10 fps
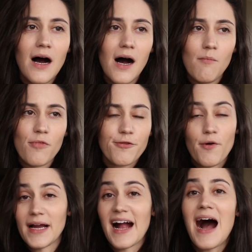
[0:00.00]

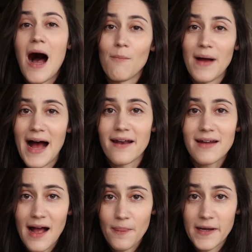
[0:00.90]
throwing a combat
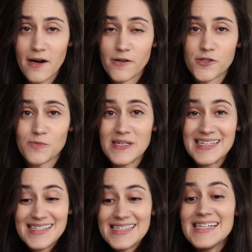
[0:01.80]
at the characters,
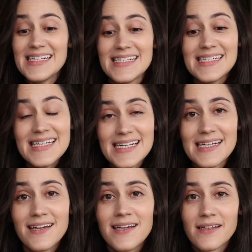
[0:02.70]
because in
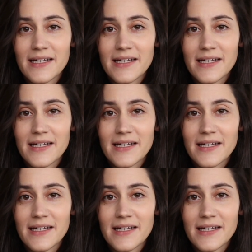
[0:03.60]
D&D,